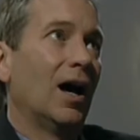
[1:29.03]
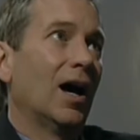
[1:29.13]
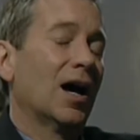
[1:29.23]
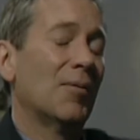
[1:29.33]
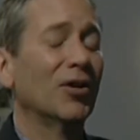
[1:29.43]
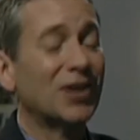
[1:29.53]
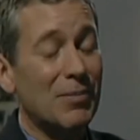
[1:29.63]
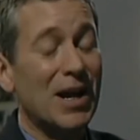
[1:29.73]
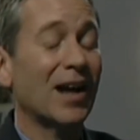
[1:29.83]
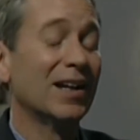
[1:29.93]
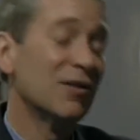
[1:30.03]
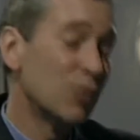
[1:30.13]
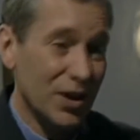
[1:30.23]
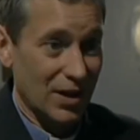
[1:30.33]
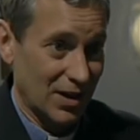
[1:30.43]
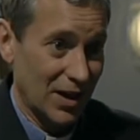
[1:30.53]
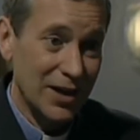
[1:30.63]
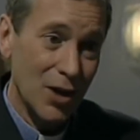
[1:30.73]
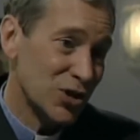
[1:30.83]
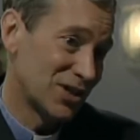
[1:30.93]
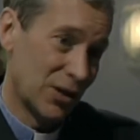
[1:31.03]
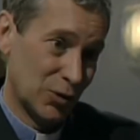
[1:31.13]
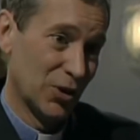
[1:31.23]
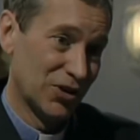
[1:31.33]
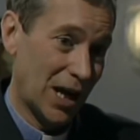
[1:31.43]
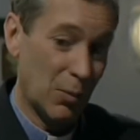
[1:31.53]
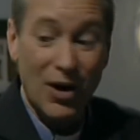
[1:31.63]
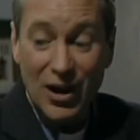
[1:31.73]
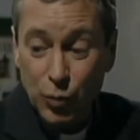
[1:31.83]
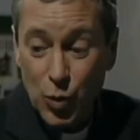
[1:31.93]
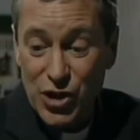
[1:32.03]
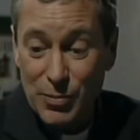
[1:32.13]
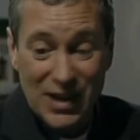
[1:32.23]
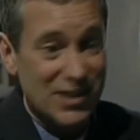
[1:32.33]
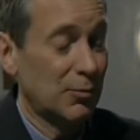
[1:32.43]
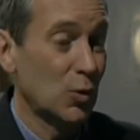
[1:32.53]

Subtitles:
Come on, Debbie, I live with her. I know she's out all the time. Where else would she be except